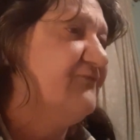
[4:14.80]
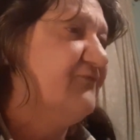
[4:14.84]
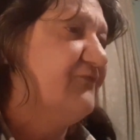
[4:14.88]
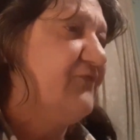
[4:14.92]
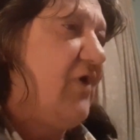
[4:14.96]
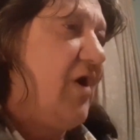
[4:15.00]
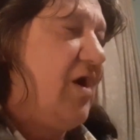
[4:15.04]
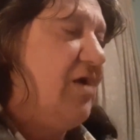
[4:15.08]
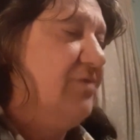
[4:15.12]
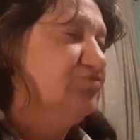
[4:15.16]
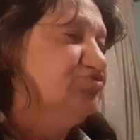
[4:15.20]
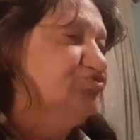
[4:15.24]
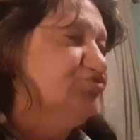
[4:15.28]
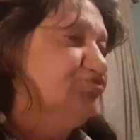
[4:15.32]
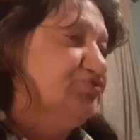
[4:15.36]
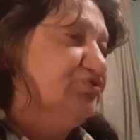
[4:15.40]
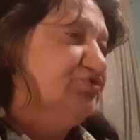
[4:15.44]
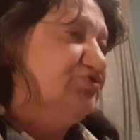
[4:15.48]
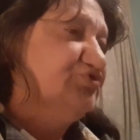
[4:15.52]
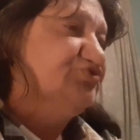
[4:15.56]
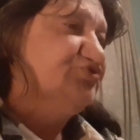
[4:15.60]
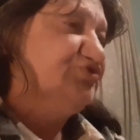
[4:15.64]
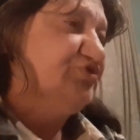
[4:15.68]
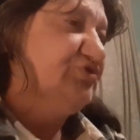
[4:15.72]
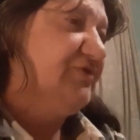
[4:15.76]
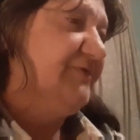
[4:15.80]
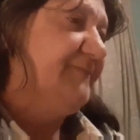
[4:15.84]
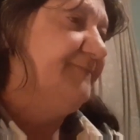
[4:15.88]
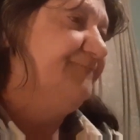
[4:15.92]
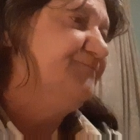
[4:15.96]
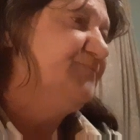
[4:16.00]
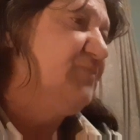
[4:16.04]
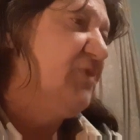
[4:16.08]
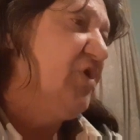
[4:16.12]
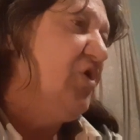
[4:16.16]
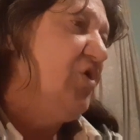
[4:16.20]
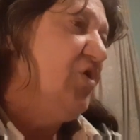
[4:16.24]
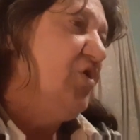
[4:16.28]
from Jerusalem
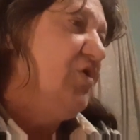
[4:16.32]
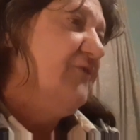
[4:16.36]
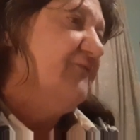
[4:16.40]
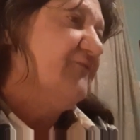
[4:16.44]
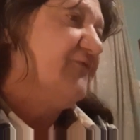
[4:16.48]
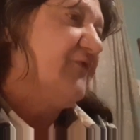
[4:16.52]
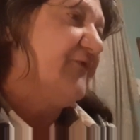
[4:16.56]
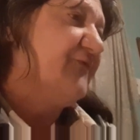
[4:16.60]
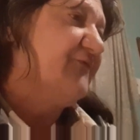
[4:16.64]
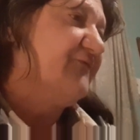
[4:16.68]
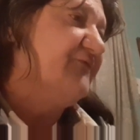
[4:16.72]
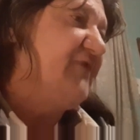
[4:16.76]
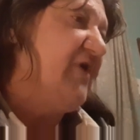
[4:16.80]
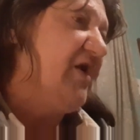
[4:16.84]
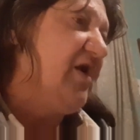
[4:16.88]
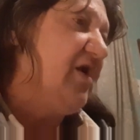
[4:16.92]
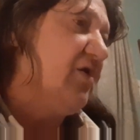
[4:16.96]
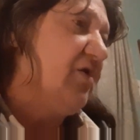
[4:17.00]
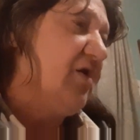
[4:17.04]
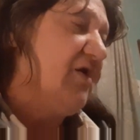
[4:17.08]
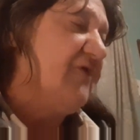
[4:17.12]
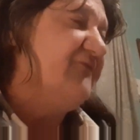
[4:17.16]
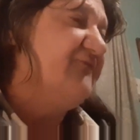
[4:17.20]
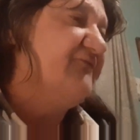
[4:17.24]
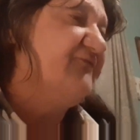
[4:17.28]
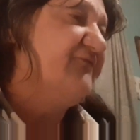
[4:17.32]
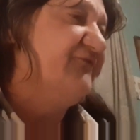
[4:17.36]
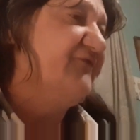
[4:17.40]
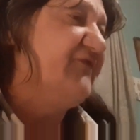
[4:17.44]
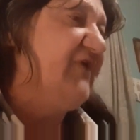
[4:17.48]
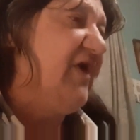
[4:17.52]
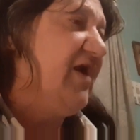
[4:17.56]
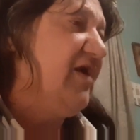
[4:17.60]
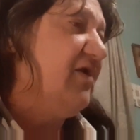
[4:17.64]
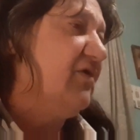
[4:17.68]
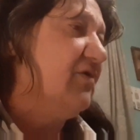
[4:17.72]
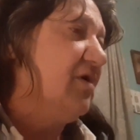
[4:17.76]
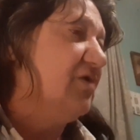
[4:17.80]
for fear of
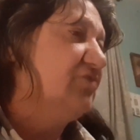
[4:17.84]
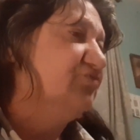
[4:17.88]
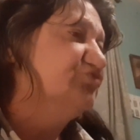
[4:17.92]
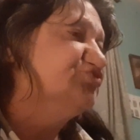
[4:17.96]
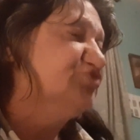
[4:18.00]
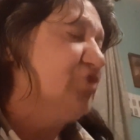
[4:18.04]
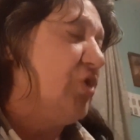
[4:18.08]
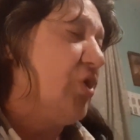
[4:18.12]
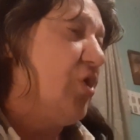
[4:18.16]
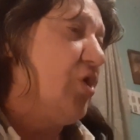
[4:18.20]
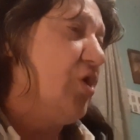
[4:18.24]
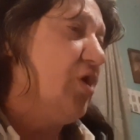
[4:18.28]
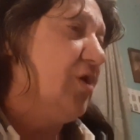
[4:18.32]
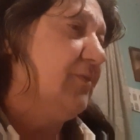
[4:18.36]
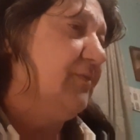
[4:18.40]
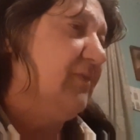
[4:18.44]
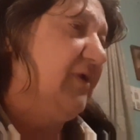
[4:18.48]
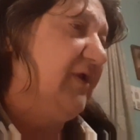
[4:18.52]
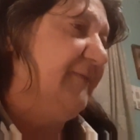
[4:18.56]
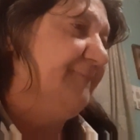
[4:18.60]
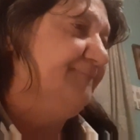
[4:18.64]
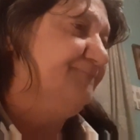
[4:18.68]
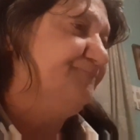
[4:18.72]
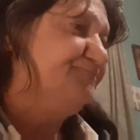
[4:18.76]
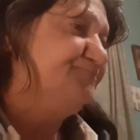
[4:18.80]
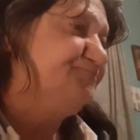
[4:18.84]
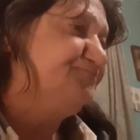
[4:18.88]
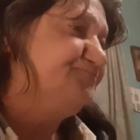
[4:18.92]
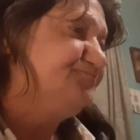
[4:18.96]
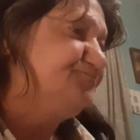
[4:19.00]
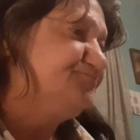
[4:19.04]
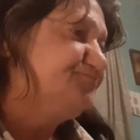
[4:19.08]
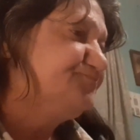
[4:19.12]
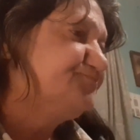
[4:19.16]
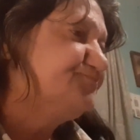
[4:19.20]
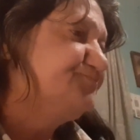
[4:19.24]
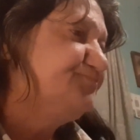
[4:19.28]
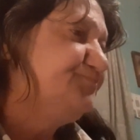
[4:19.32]
Pharaoh's army,
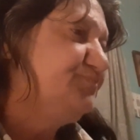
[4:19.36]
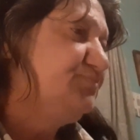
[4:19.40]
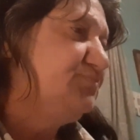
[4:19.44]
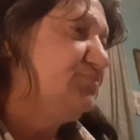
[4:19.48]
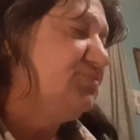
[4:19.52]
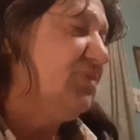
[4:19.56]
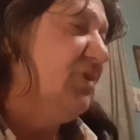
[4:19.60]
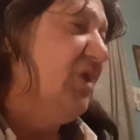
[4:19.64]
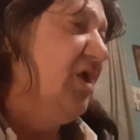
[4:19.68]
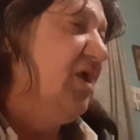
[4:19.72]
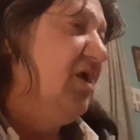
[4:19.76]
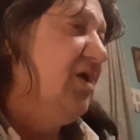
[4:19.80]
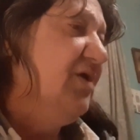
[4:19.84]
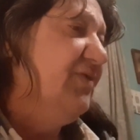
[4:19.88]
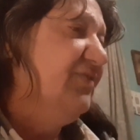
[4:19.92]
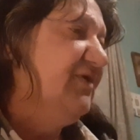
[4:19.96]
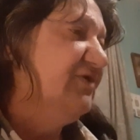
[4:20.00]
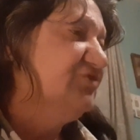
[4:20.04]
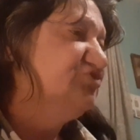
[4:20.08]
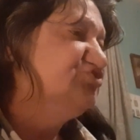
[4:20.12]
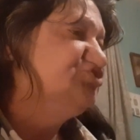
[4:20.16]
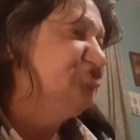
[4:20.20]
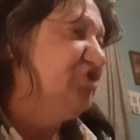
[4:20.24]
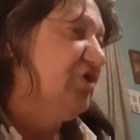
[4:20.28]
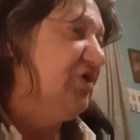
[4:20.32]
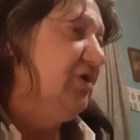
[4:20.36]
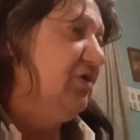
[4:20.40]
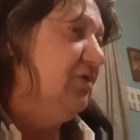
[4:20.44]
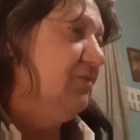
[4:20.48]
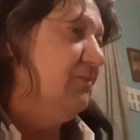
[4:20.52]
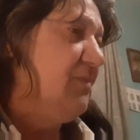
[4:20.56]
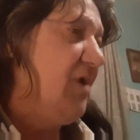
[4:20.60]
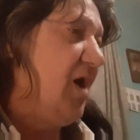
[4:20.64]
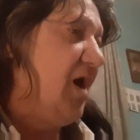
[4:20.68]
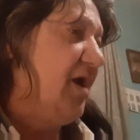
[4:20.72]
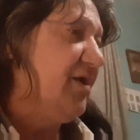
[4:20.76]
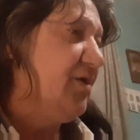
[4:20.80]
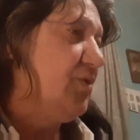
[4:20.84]
then
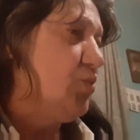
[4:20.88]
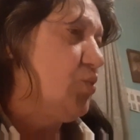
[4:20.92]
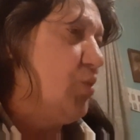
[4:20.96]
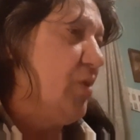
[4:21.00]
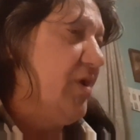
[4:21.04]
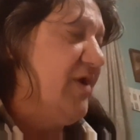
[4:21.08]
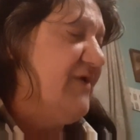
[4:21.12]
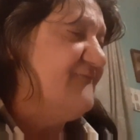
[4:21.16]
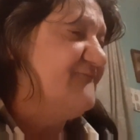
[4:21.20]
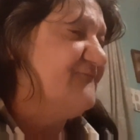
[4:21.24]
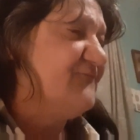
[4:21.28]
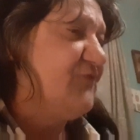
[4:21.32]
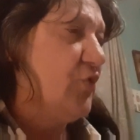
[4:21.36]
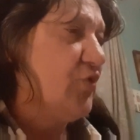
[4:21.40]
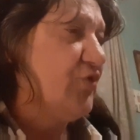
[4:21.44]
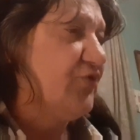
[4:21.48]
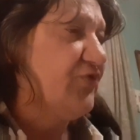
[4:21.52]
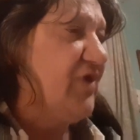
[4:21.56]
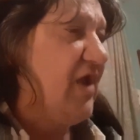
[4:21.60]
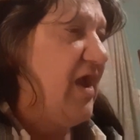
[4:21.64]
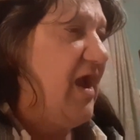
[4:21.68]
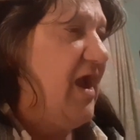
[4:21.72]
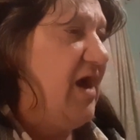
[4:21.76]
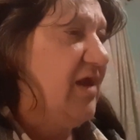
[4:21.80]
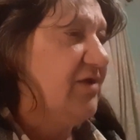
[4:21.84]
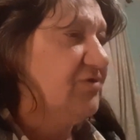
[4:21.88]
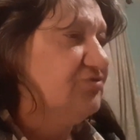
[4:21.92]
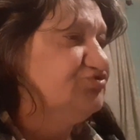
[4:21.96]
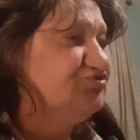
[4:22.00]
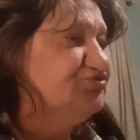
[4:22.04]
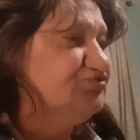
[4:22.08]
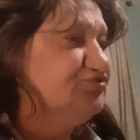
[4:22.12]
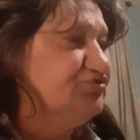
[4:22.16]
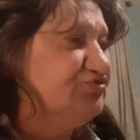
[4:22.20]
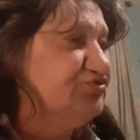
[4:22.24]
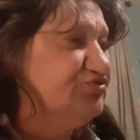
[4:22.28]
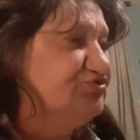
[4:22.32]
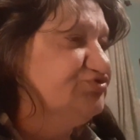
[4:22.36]
Jeremiah went forth out of
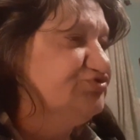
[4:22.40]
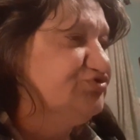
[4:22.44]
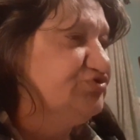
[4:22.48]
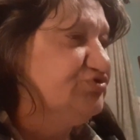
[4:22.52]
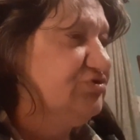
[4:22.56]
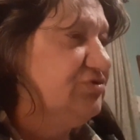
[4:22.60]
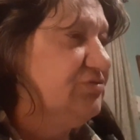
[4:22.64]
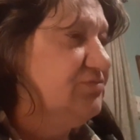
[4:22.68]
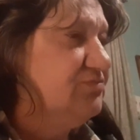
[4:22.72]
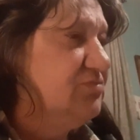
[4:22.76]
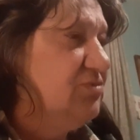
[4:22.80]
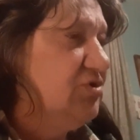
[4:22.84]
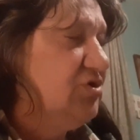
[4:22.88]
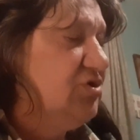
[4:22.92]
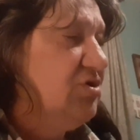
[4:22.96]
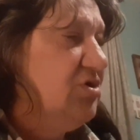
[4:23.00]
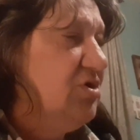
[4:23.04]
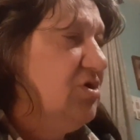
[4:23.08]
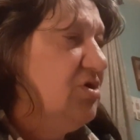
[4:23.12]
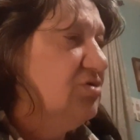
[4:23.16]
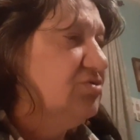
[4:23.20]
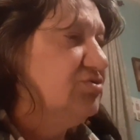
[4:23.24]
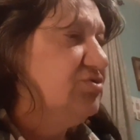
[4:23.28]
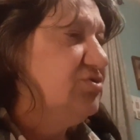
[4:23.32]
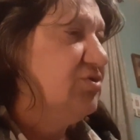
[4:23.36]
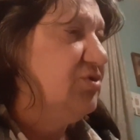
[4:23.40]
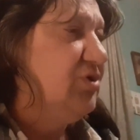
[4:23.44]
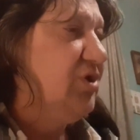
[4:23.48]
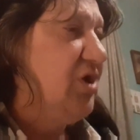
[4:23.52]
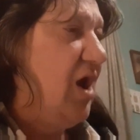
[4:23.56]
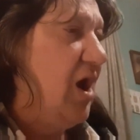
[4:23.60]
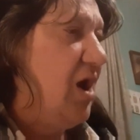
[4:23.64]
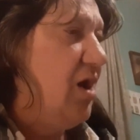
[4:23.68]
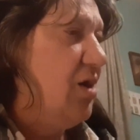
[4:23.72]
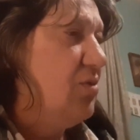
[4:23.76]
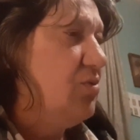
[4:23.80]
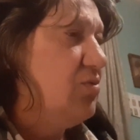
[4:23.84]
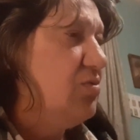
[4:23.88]
Jerusalem to
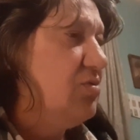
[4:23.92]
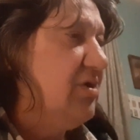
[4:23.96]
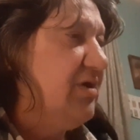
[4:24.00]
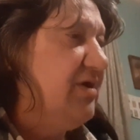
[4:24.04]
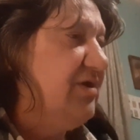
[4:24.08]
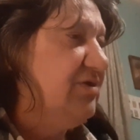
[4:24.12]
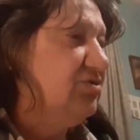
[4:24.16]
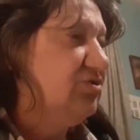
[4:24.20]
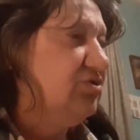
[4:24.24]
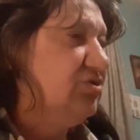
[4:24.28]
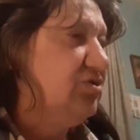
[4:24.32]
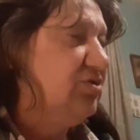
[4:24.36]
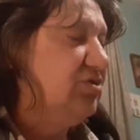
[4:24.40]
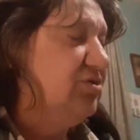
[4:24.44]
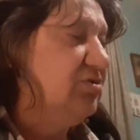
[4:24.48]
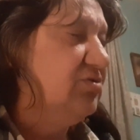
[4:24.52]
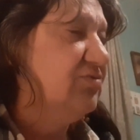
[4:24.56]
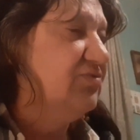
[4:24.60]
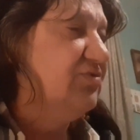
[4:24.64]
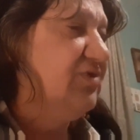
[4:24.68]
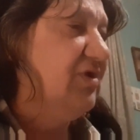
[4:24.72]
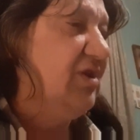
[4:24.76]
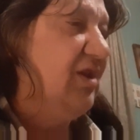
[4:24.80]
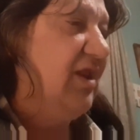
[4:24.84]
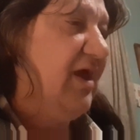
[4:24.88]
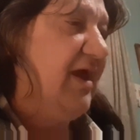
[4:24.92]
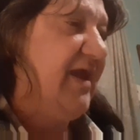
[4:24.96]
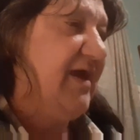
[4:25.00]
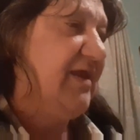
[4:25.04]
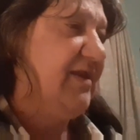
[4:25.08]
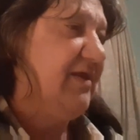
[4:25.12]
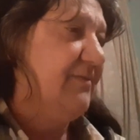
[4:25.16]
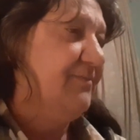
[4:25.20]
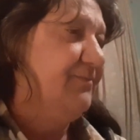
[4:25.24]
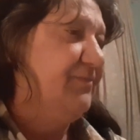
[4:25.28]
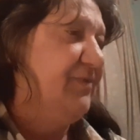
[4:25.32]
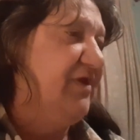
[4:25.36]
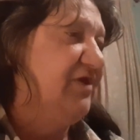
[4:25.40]
go into the land
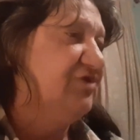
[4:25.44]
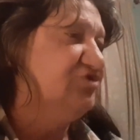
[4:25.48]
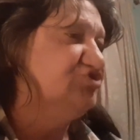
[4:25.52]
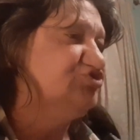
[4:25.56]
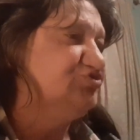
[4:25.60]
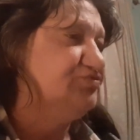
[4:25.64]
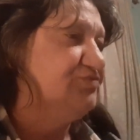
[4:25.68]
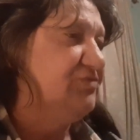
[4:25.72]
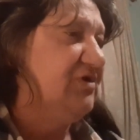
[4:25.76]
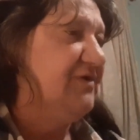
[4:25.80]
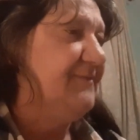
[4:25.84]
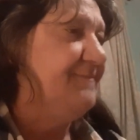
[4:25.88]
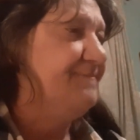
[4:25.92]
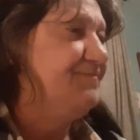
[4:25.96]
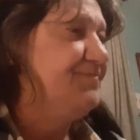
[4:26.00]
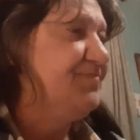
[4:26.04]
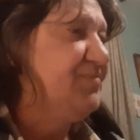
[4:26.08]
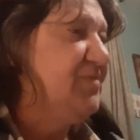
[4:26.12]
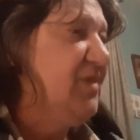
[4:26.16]
of Benjamin,